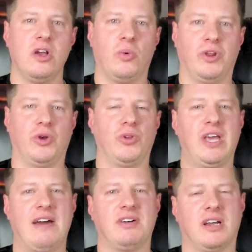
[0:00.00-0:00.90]
when you
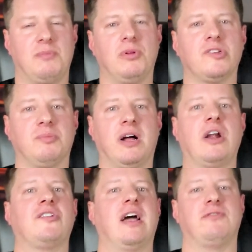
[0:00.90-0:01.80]
only have a couple
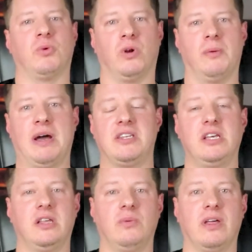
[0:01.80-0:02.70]
suppliers to have to worry about
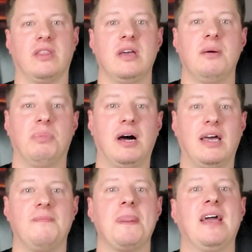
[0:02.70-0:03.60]
dealing with.
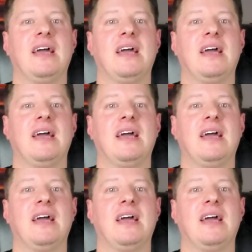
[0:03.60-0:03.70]
But